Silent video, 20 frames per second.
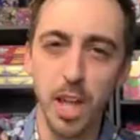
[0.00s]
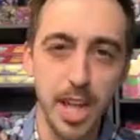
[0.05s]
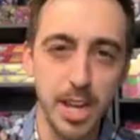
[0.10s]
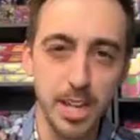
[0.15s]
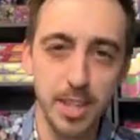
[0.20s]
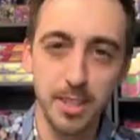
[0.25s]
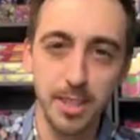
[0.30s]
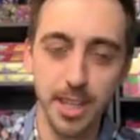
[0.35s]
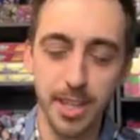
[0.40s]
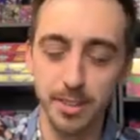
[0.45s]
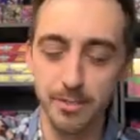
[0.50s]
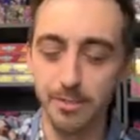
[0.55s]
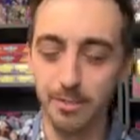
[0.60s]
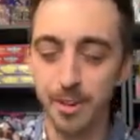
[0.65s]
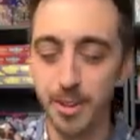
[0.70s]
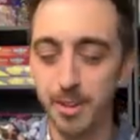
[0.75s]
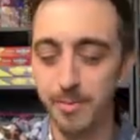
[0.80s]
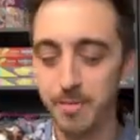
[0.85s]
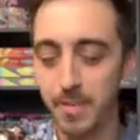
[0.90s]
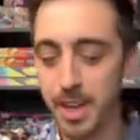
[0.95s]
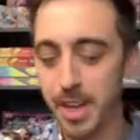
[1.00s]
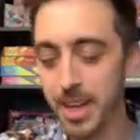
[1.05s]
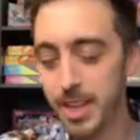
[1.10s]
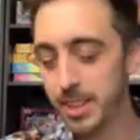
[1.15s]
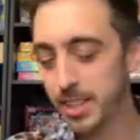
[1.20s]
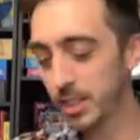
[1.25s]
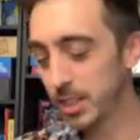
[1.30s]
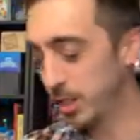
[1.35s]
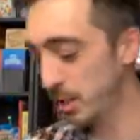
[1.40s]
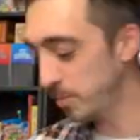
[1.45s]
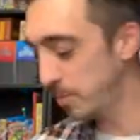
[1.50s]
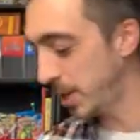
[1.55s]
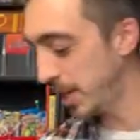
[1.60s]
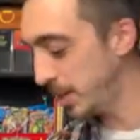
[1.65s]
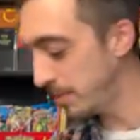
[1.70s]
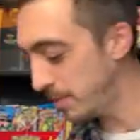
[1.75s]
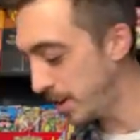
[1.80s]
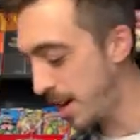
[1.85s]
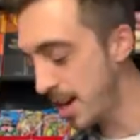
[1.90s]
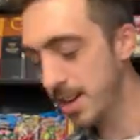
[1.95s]
anything from the little
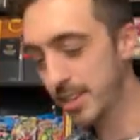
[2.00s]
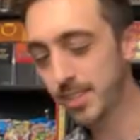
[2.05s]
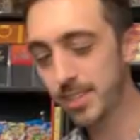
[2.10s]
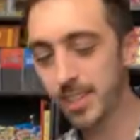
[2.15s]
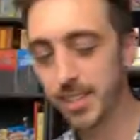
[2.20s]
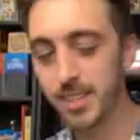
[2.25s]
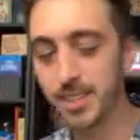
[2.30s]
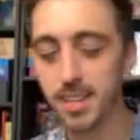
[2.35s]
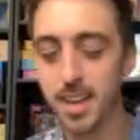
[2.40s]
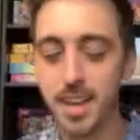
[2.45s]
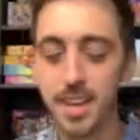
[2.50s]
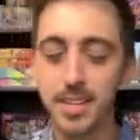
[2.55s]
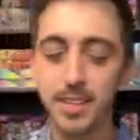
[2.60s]
pin boxes.